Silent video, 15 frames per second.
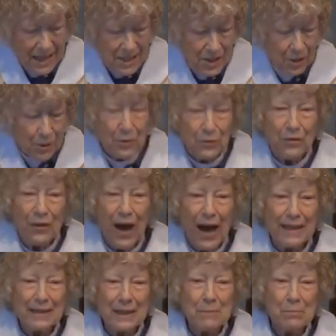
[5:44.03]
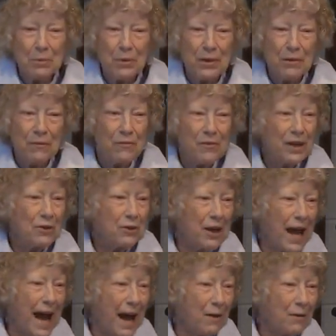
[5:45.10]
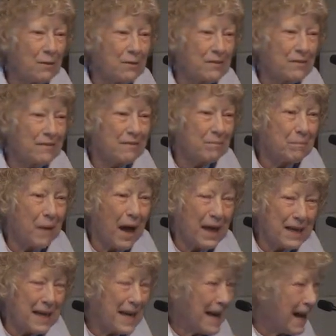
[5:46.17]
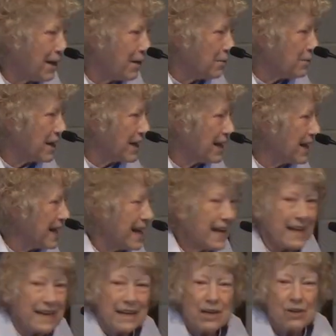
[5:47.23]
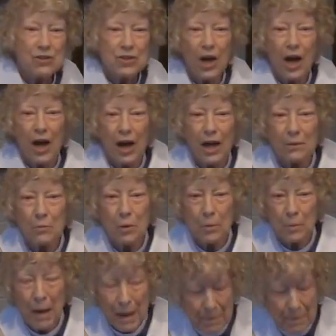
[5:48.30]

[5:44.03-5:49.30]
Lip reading: So you finally figured out by now that Anne and John were my